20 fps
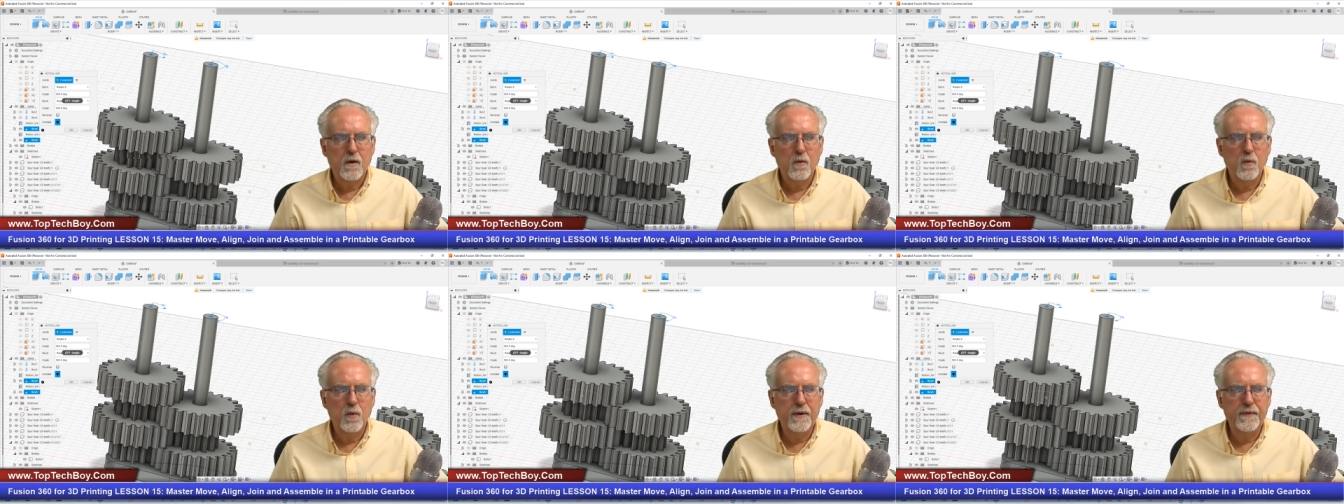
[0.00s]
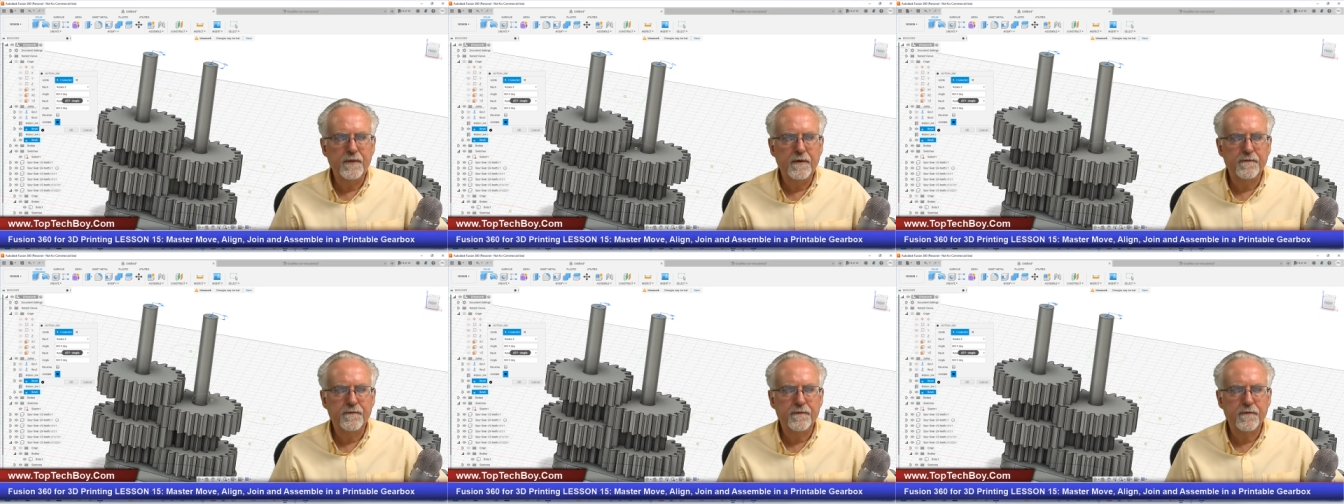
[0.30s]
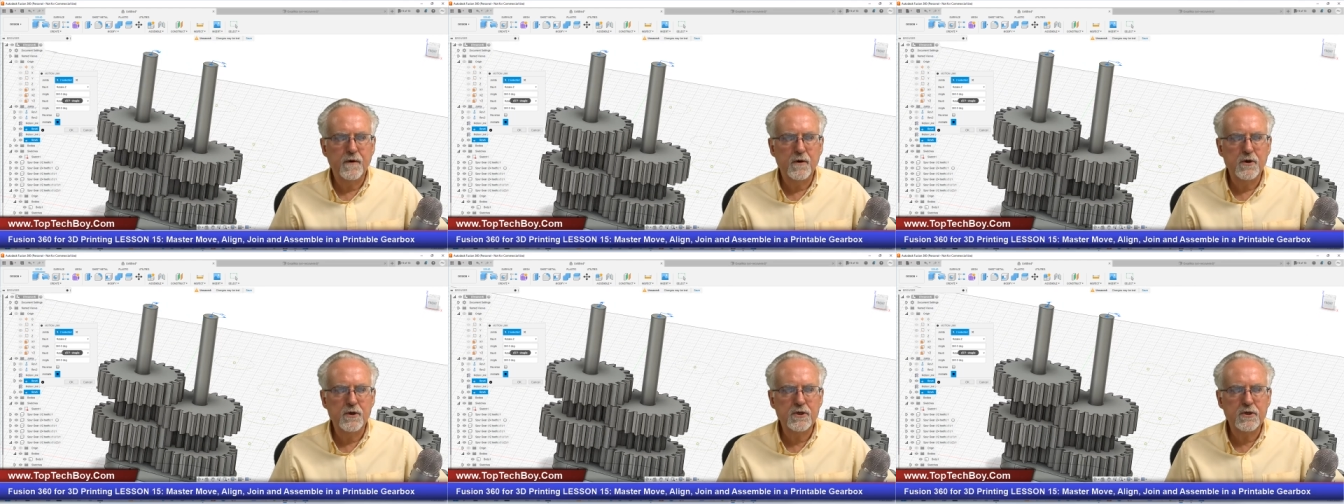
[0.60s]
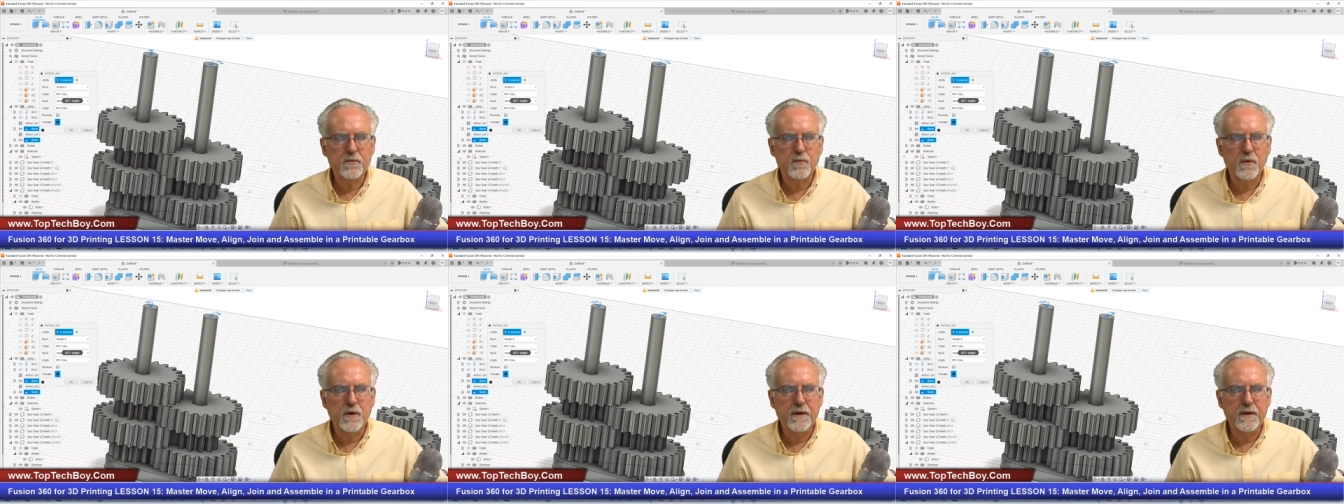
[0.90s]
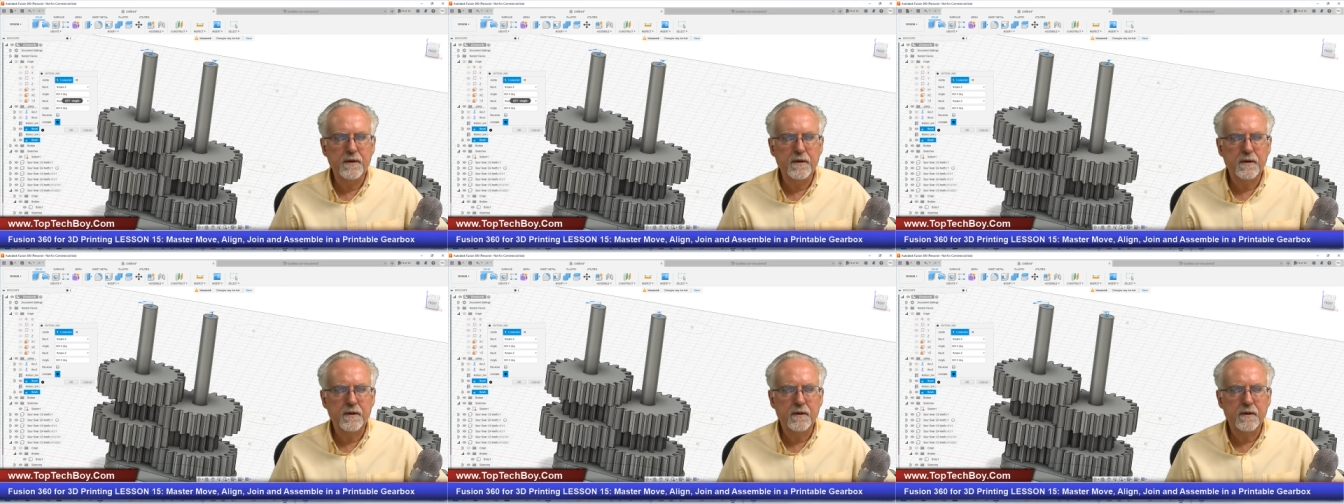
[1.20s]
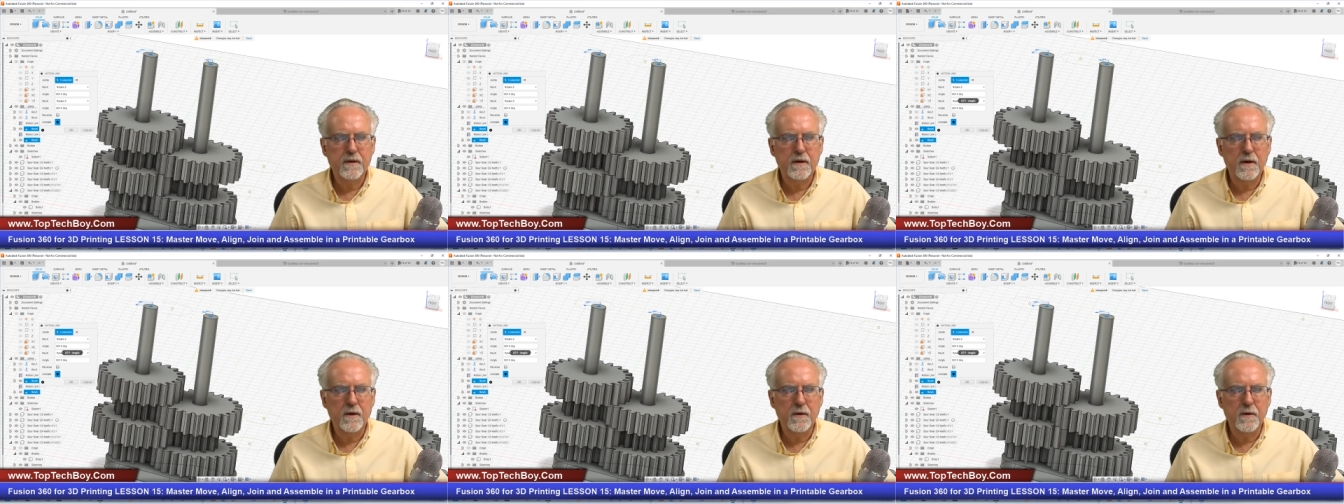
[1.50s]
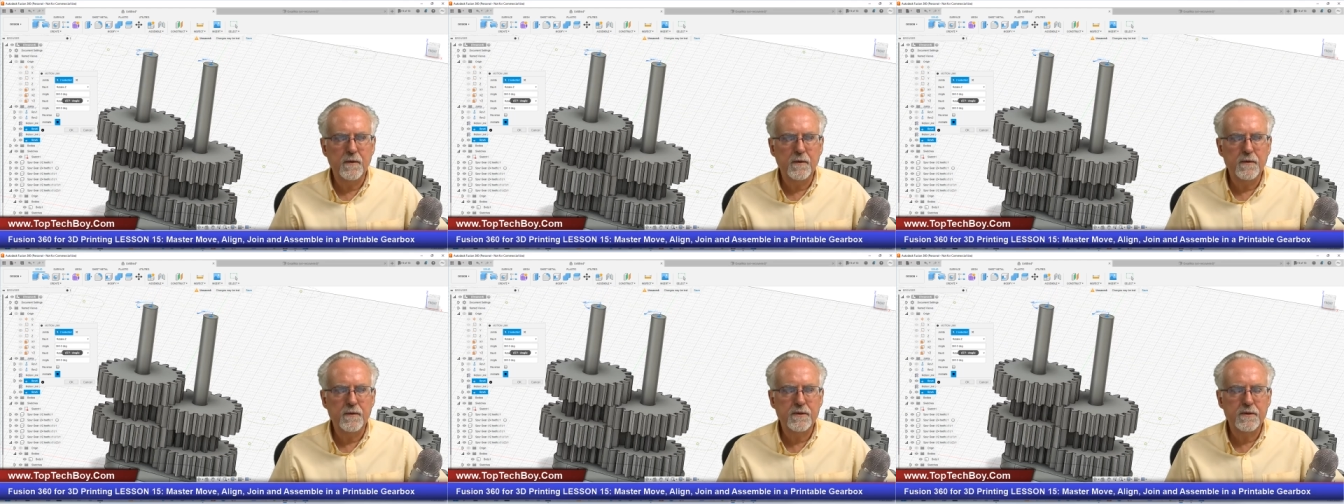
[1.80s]
when the first one
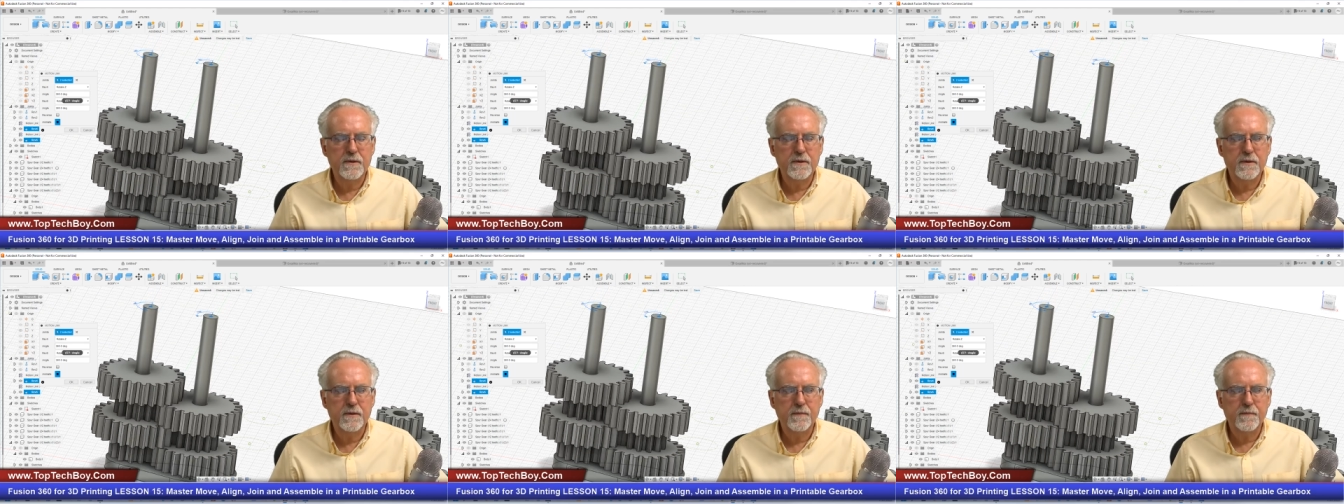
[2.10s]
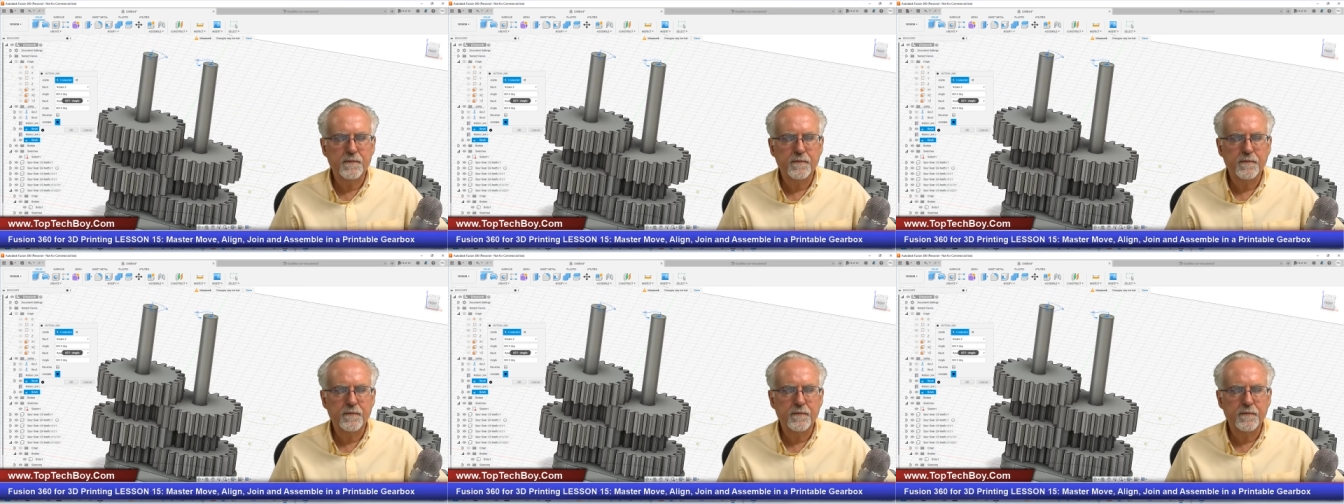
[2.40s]
goes,